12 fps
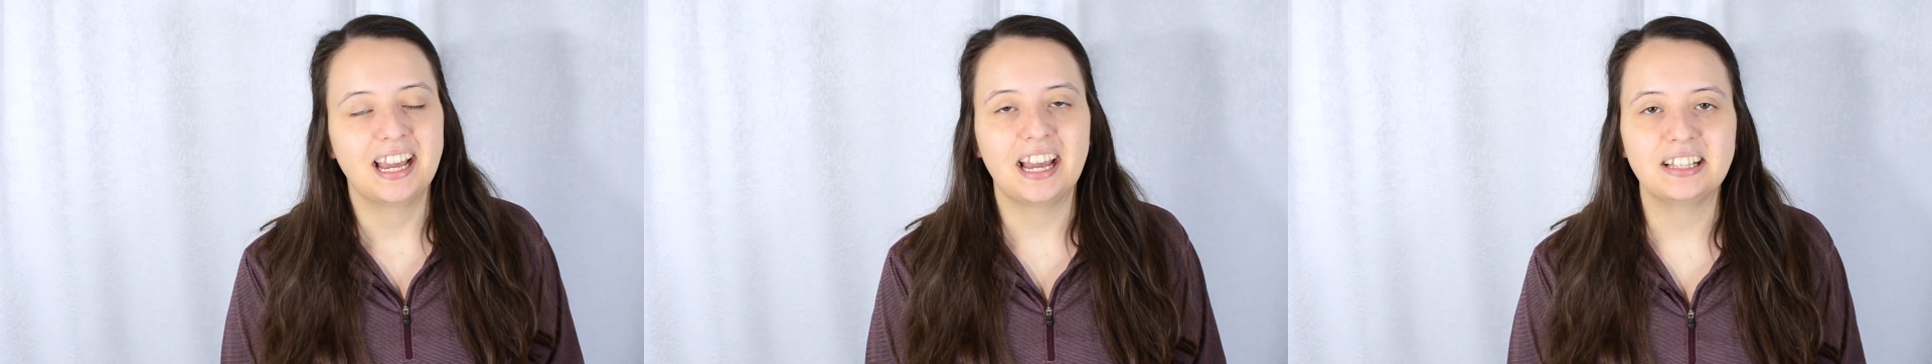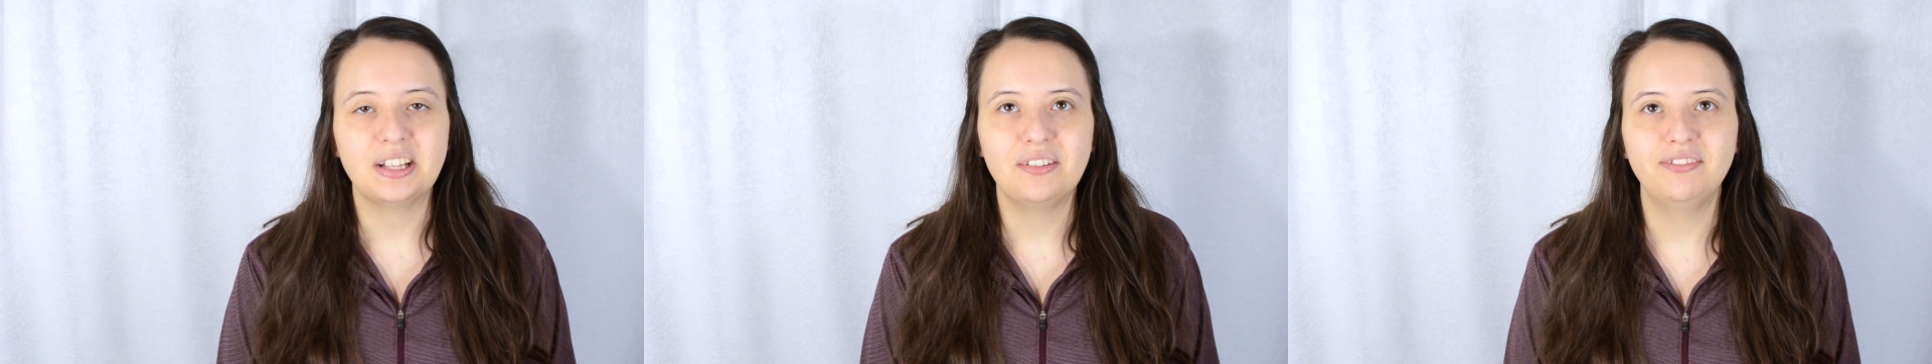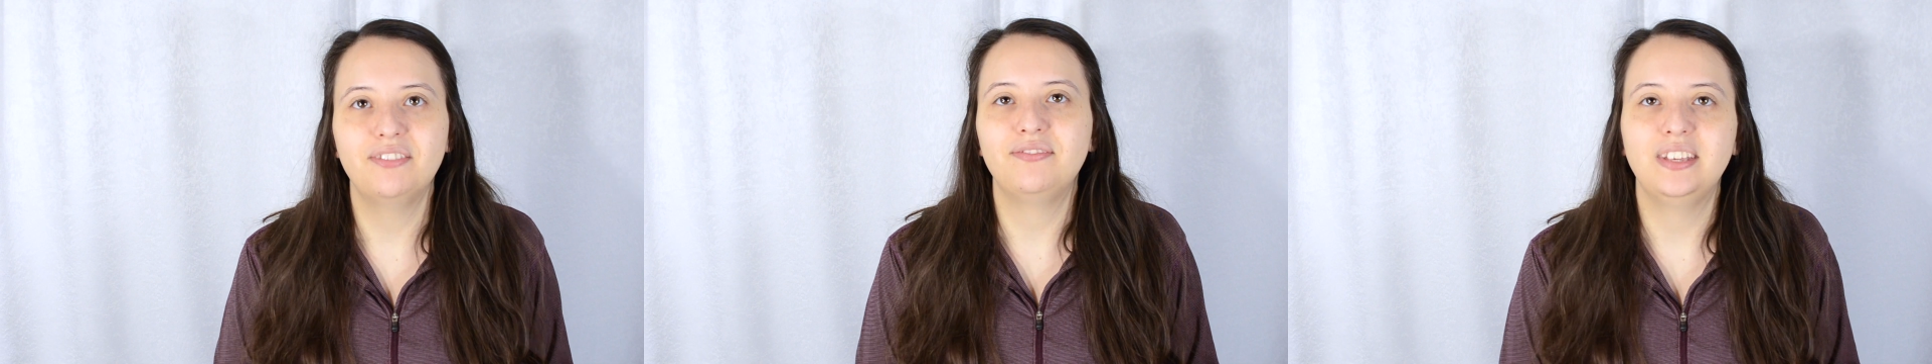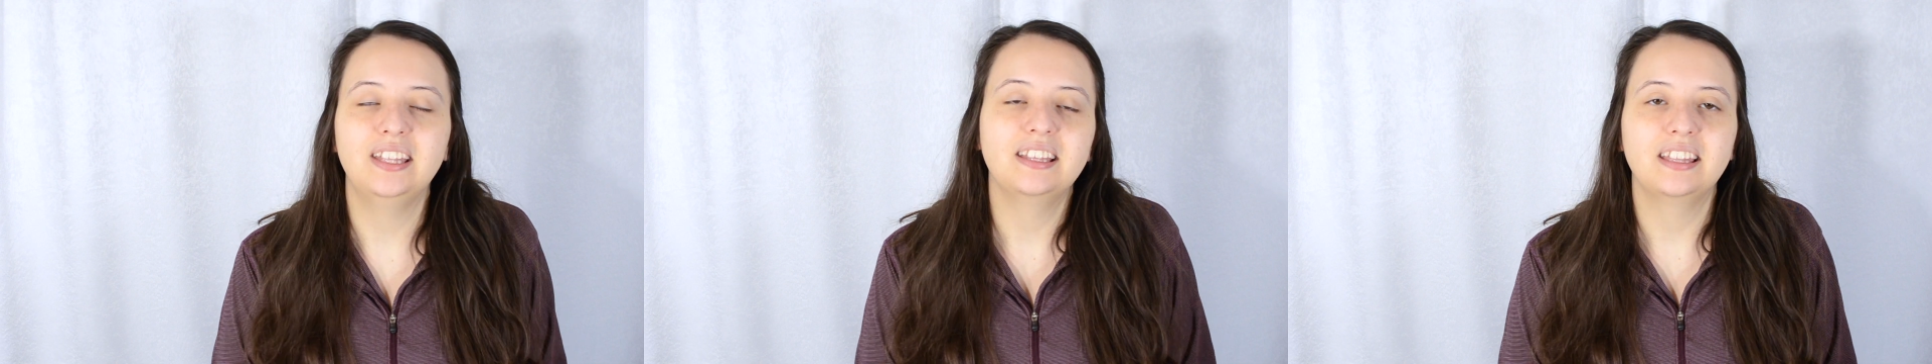I love the
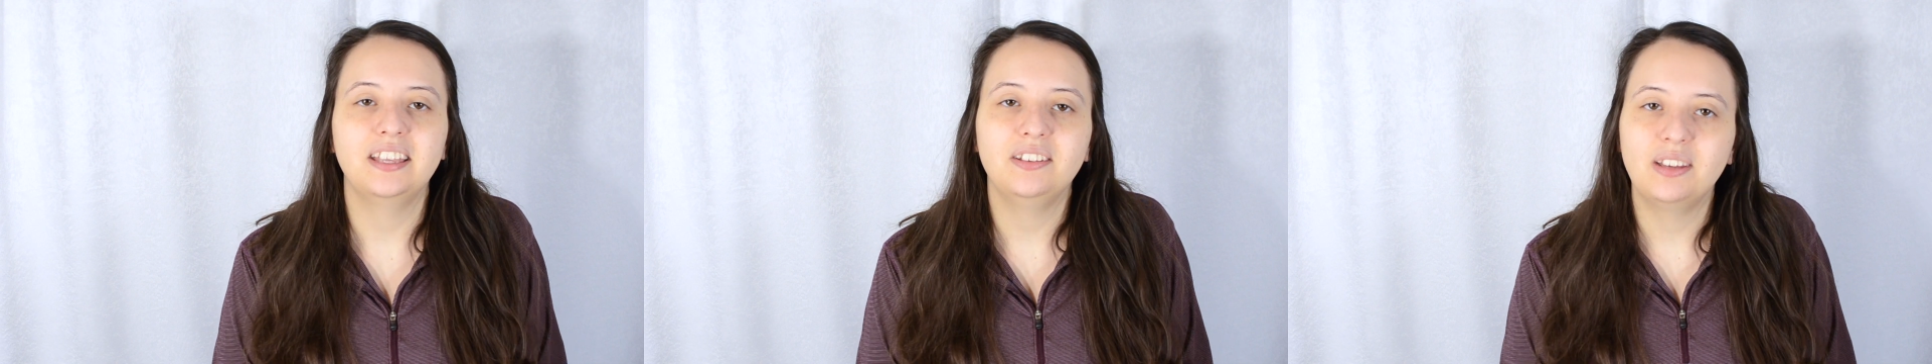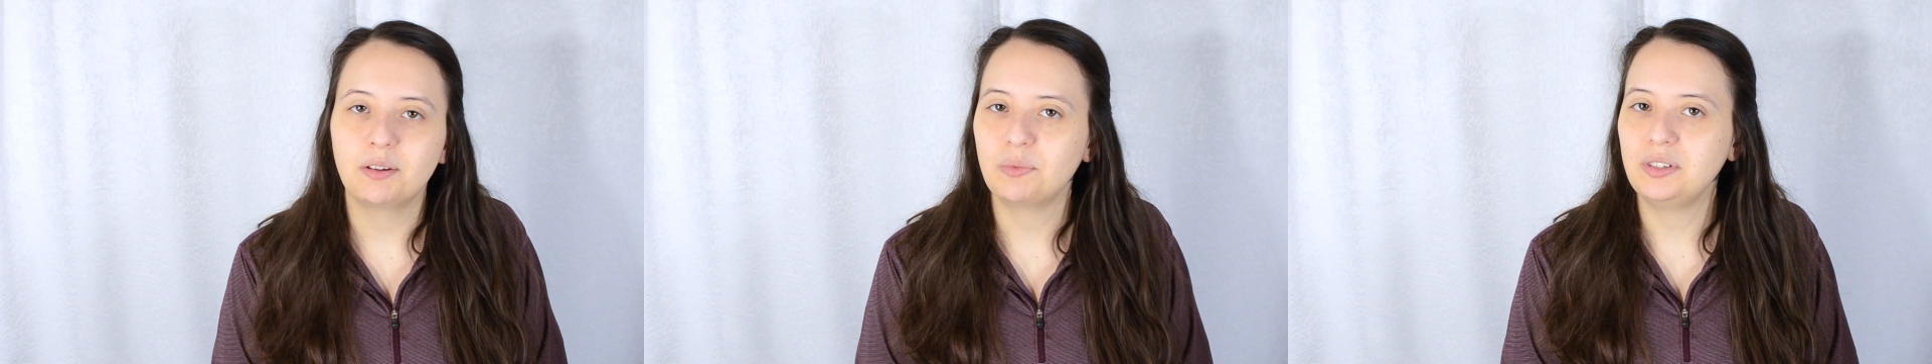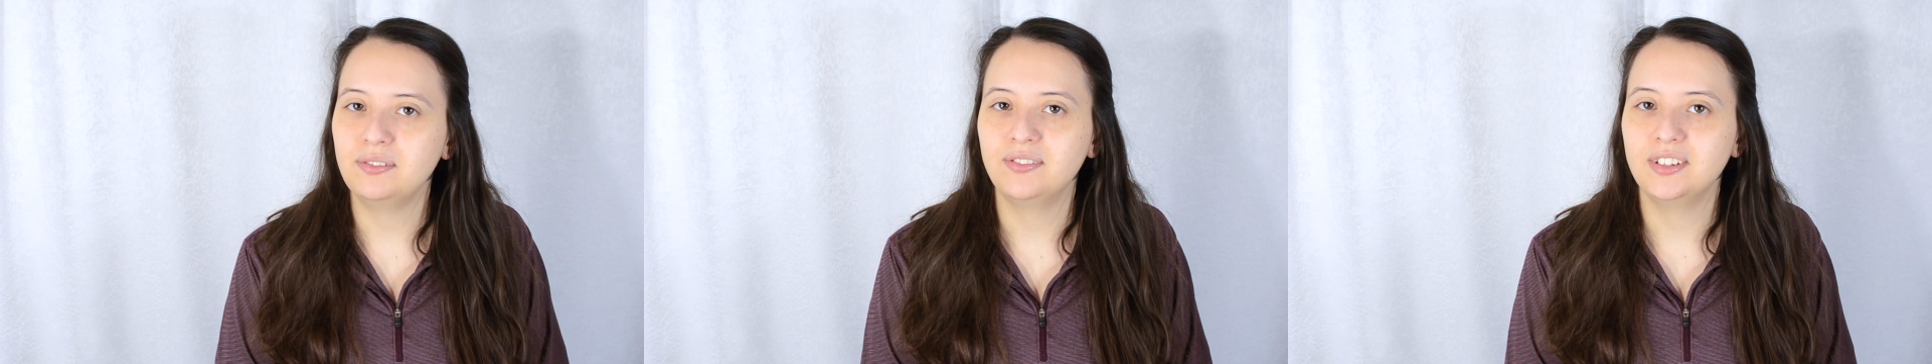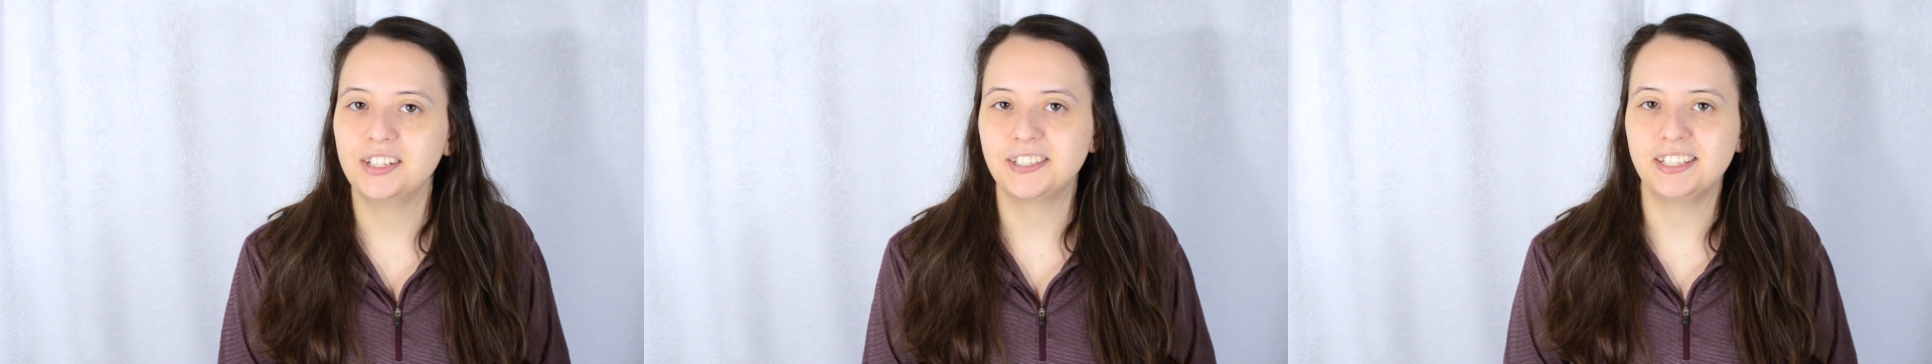feeling that you get when you
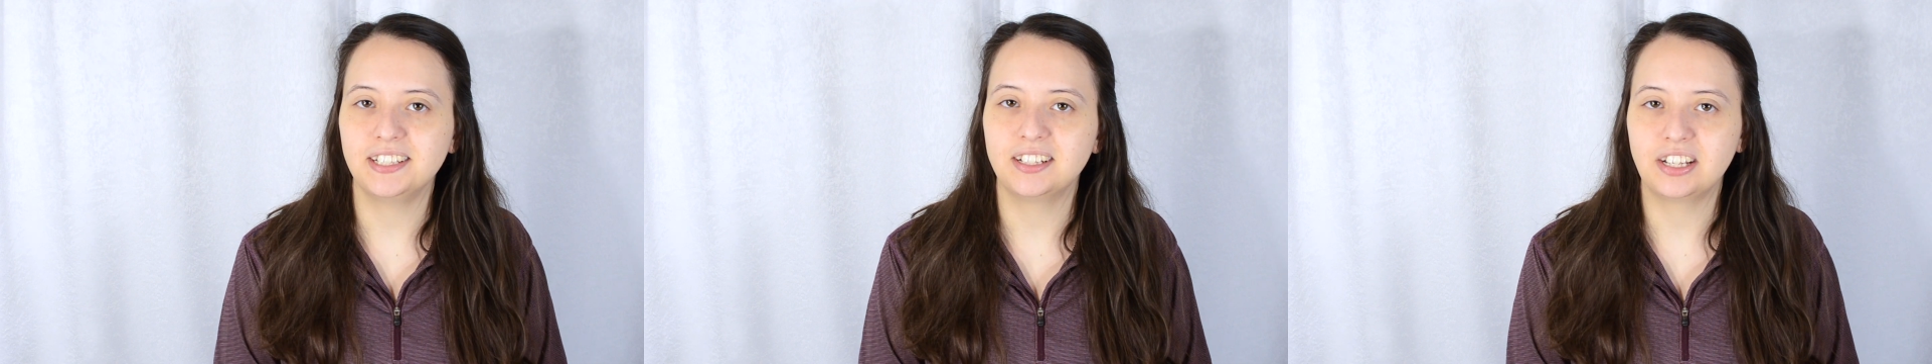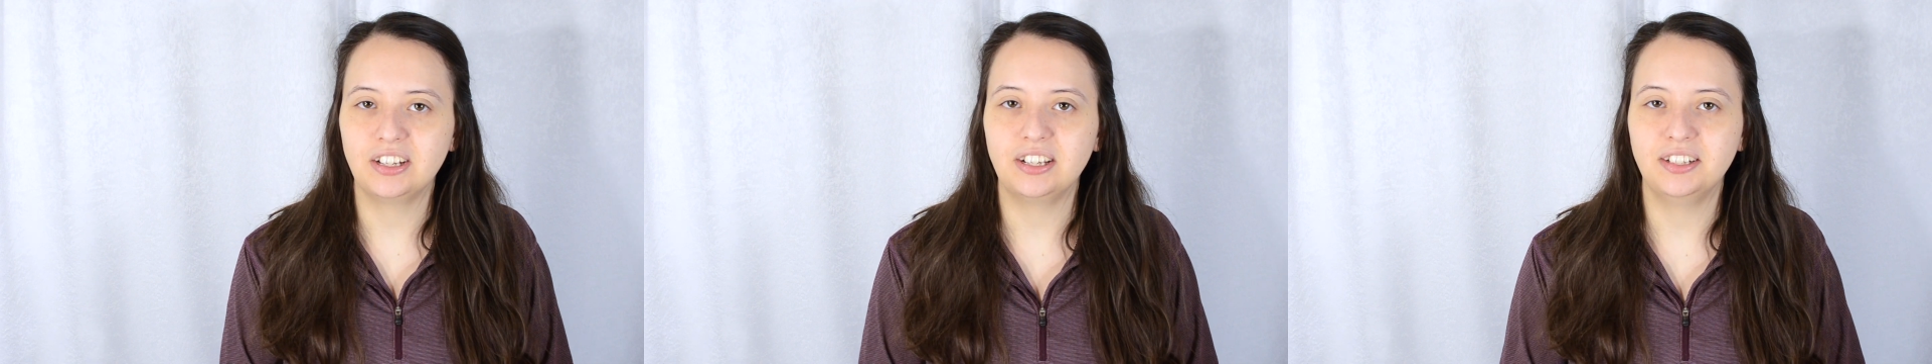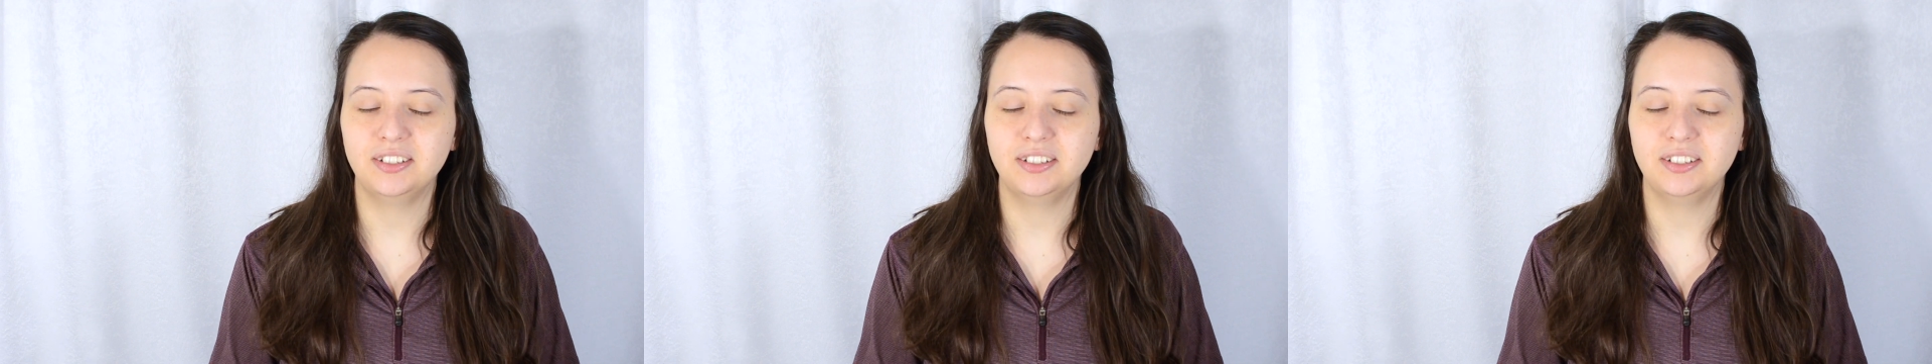finish decluttering.